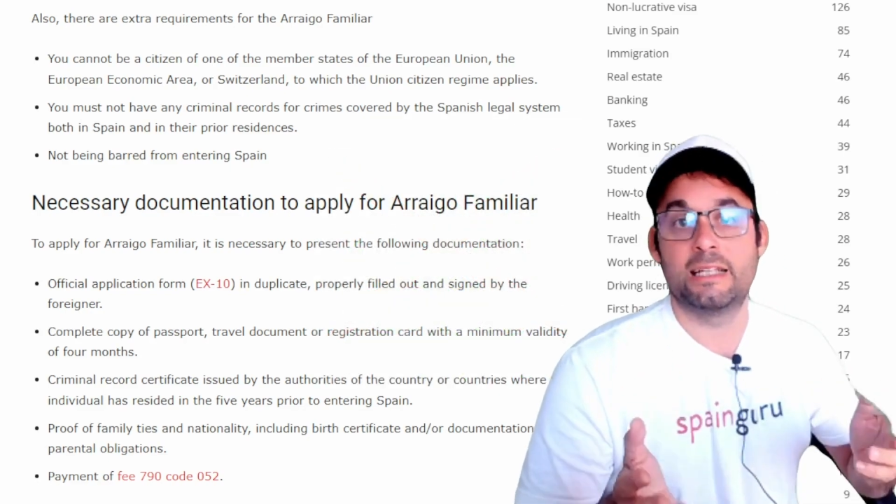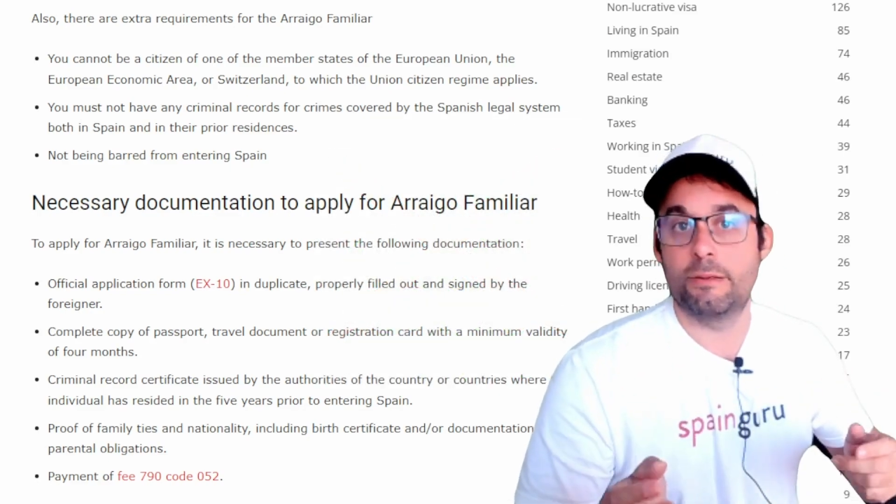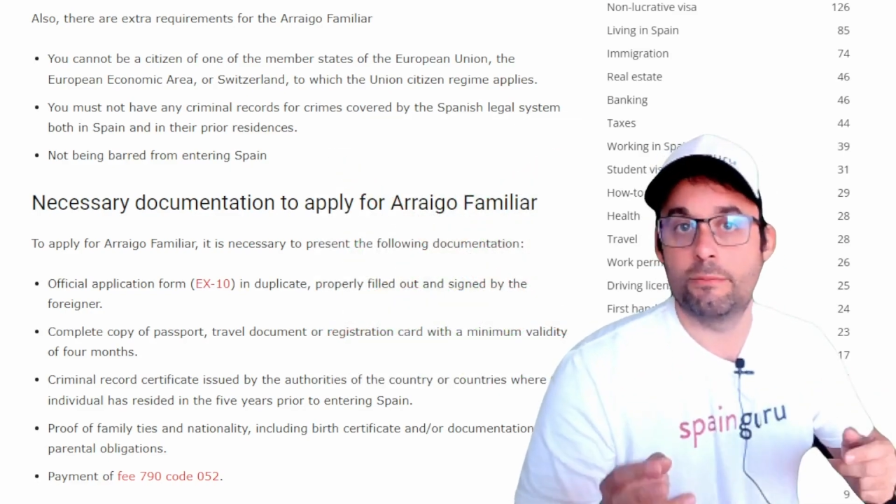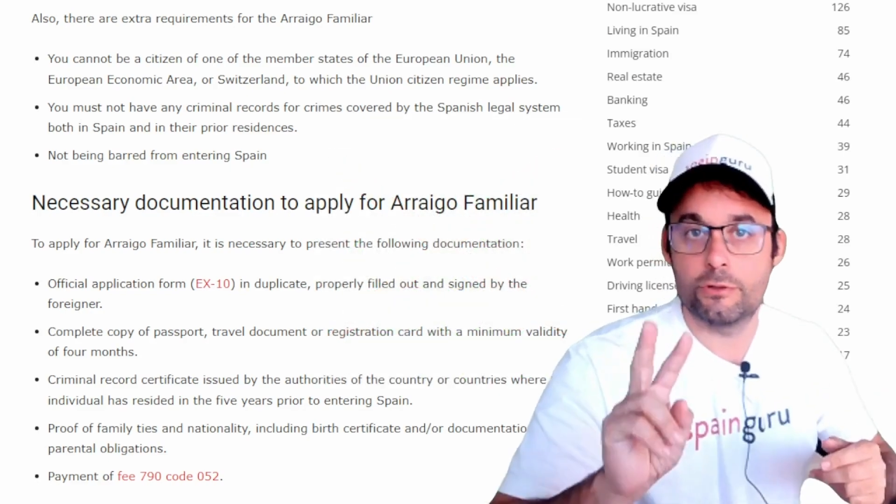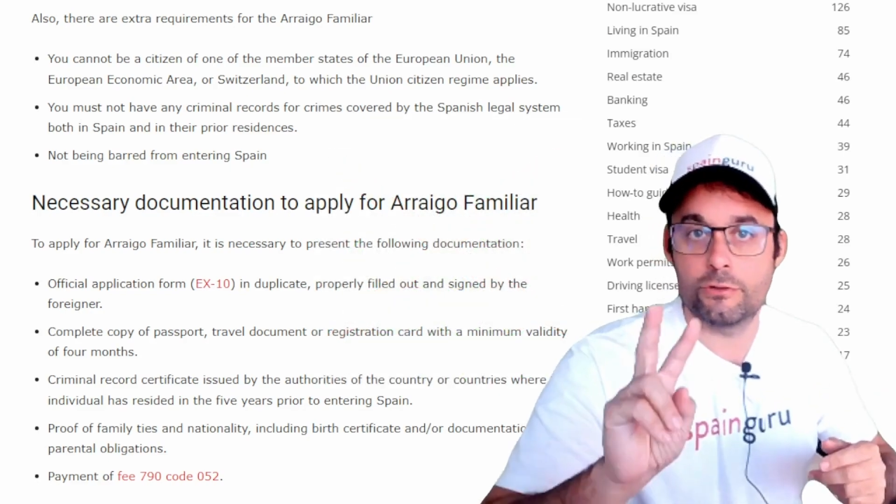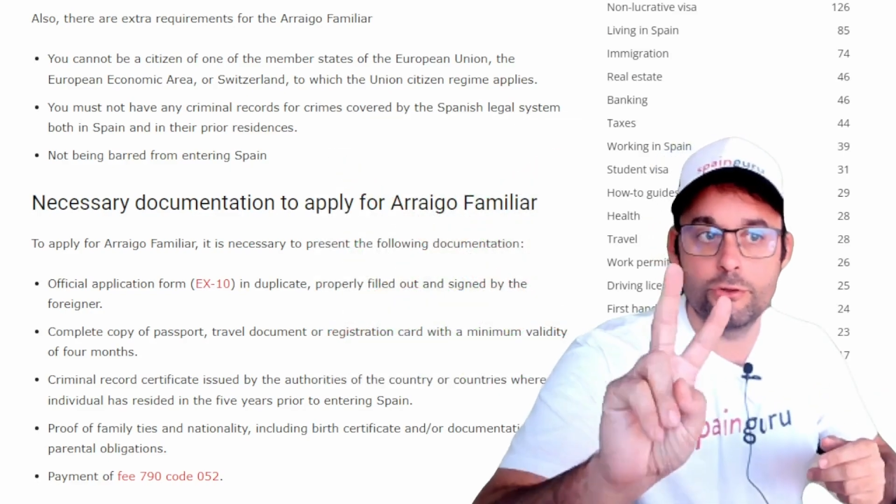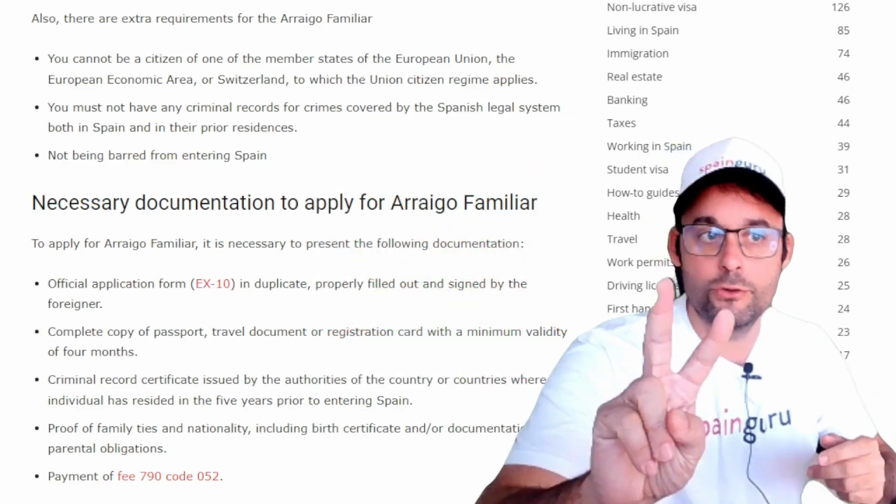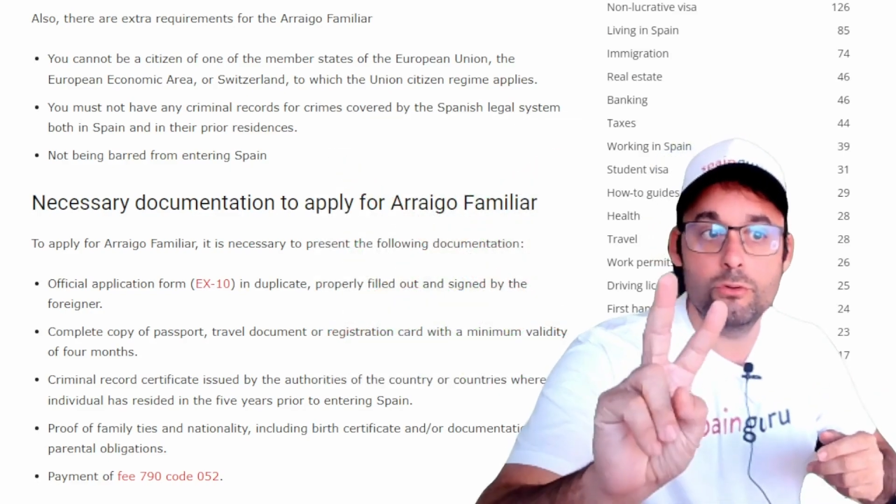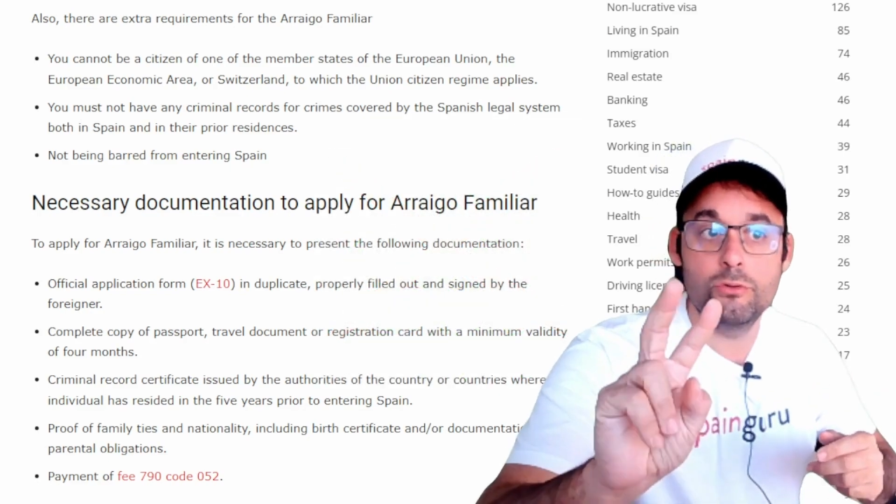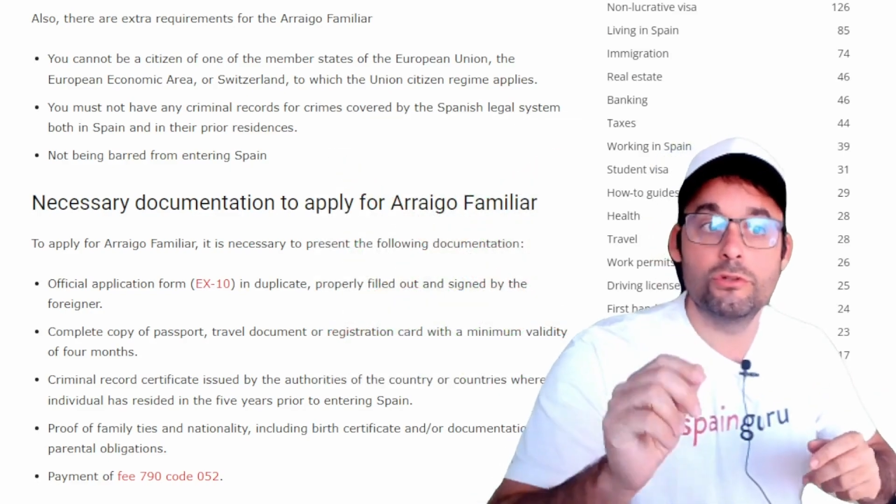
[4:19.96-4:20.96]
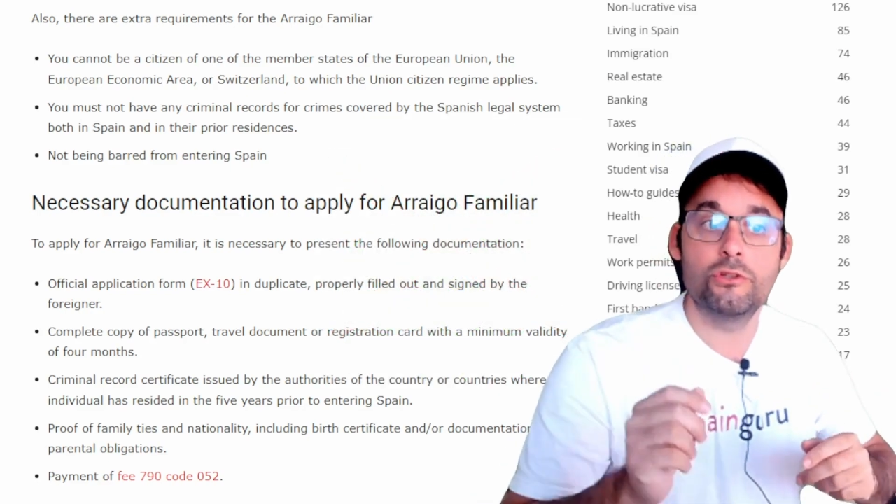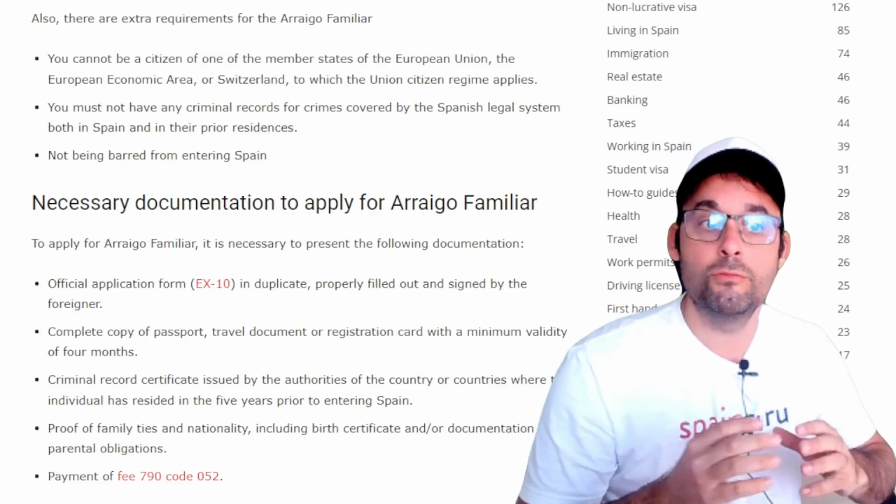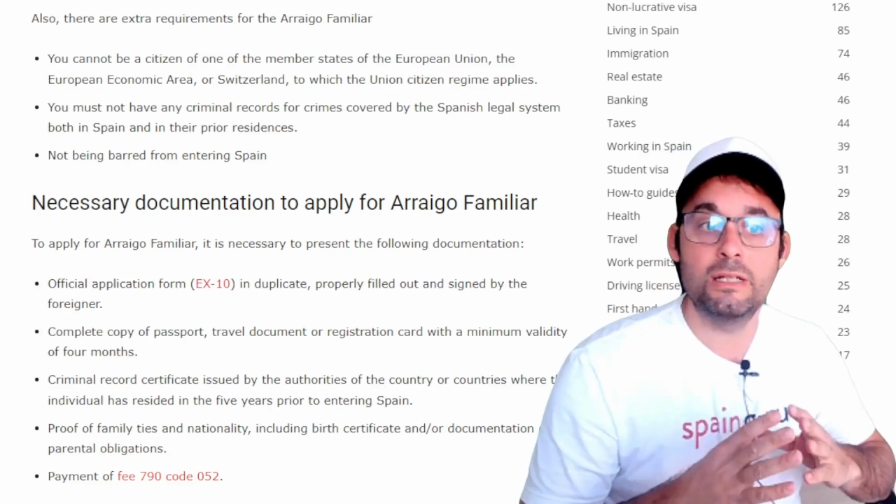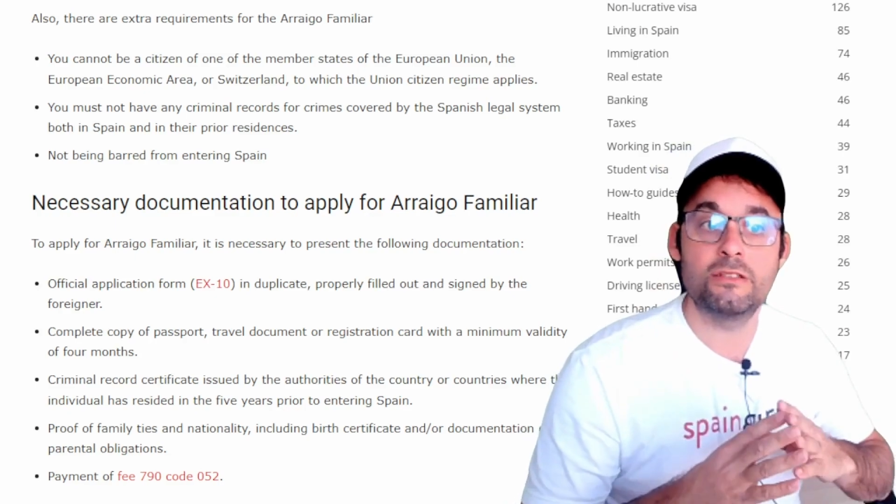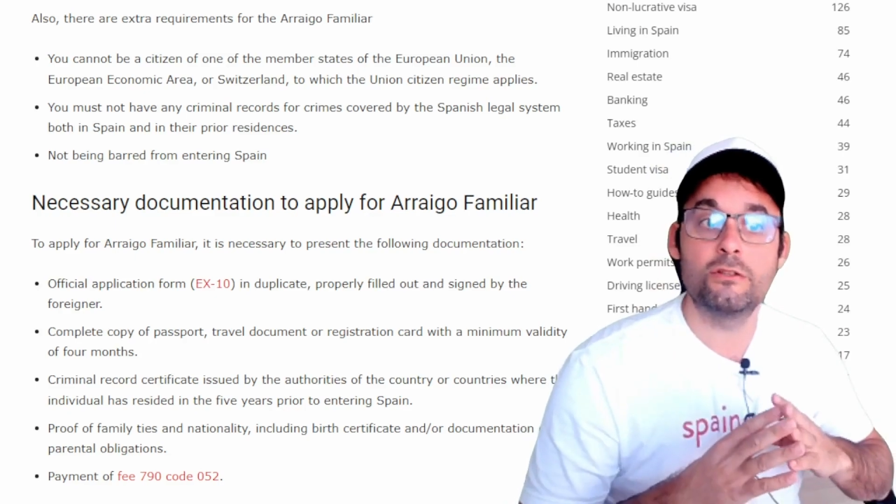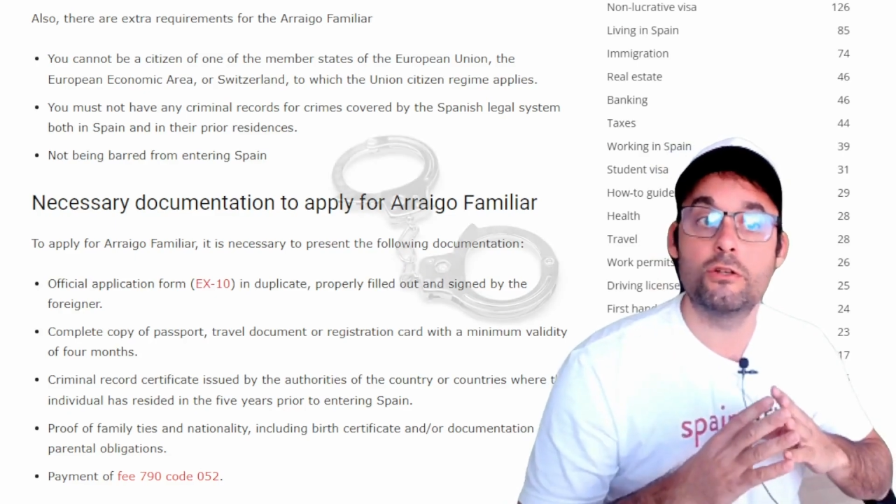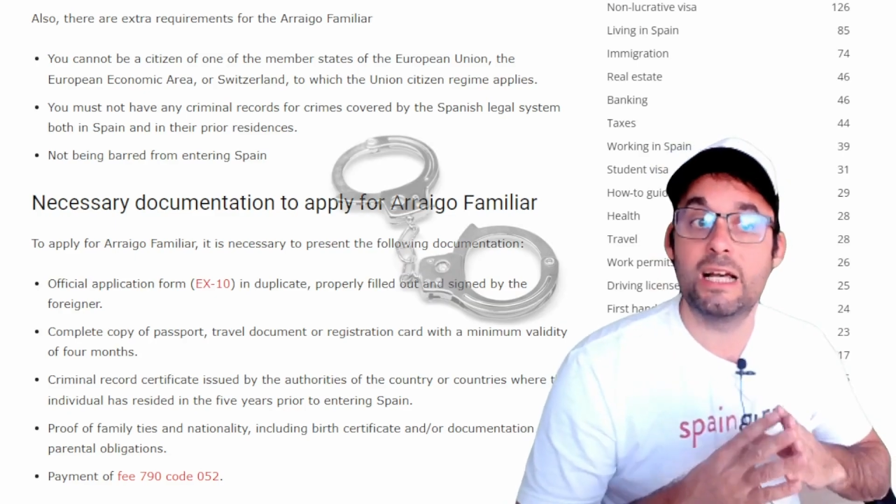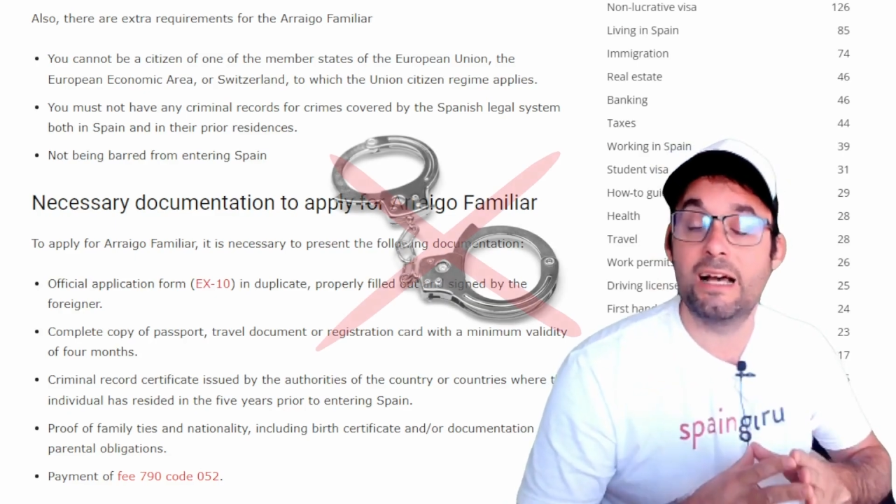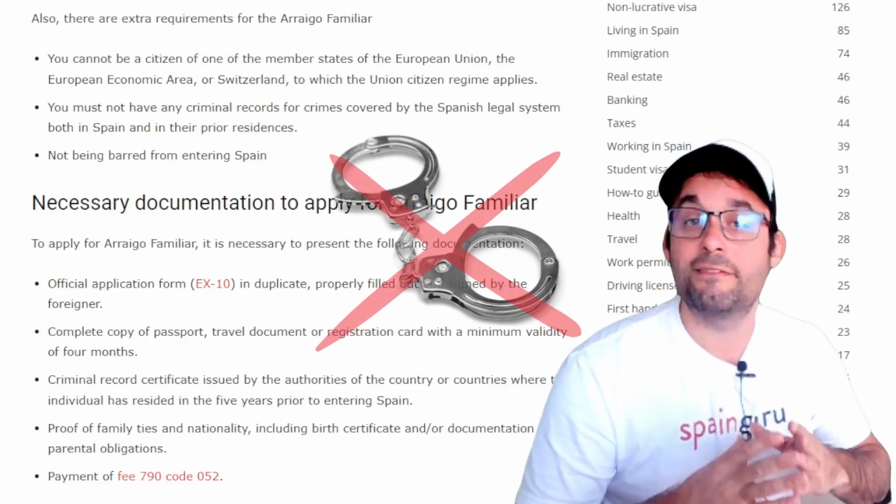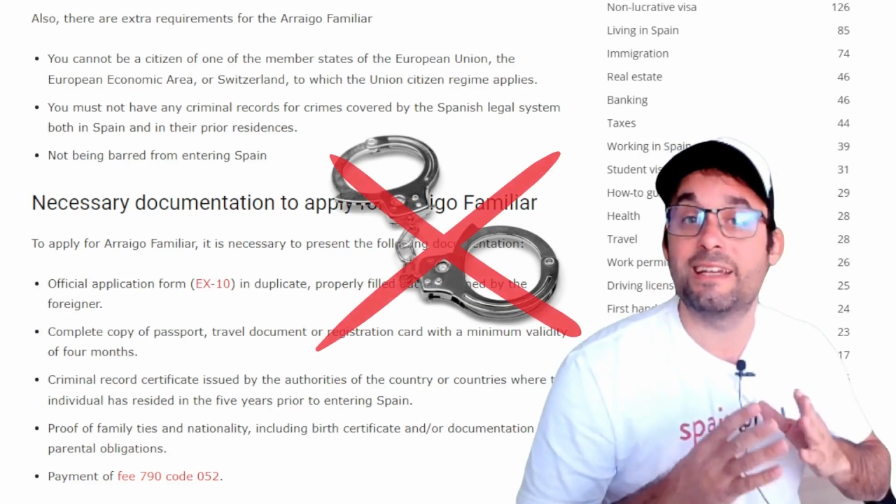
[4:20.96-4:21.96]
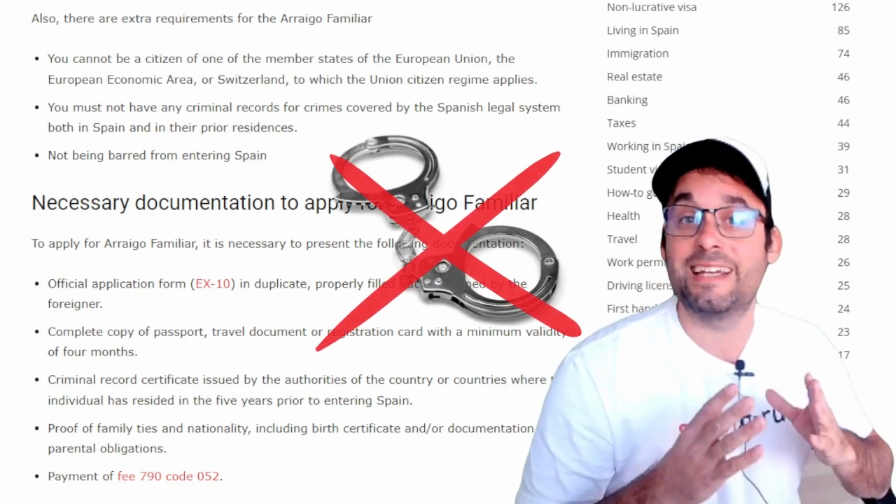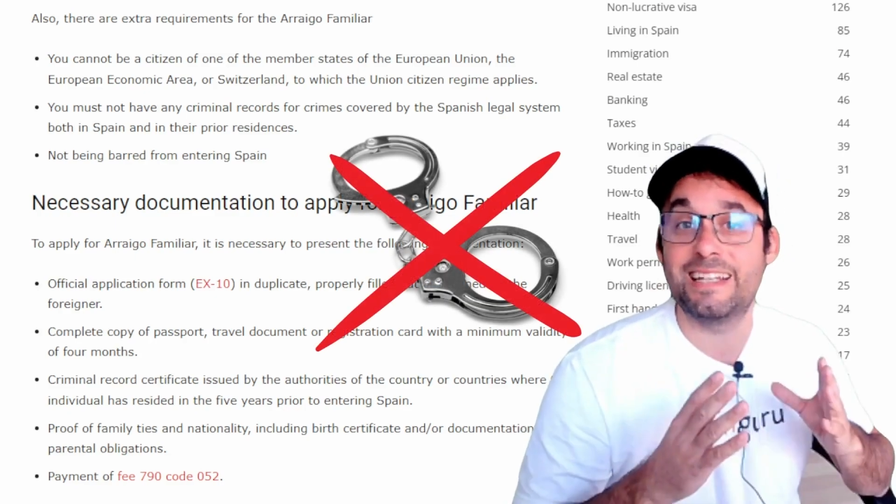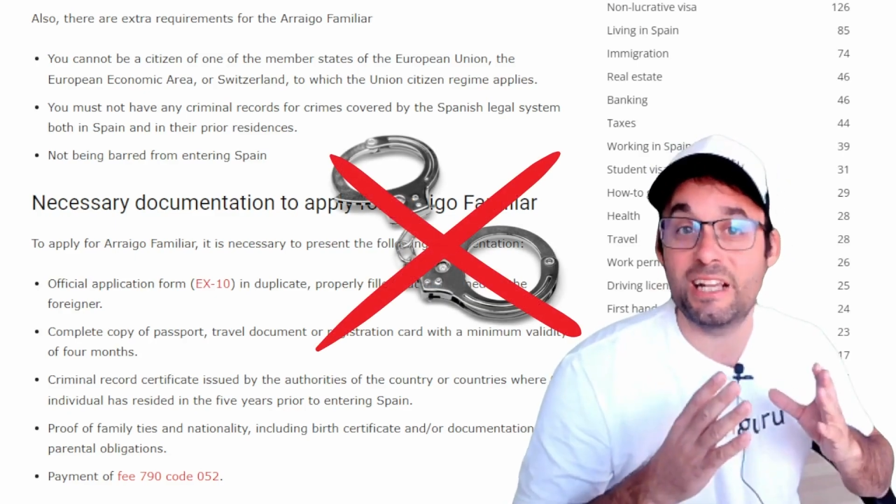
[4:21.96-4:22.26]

Number 2, you must not have any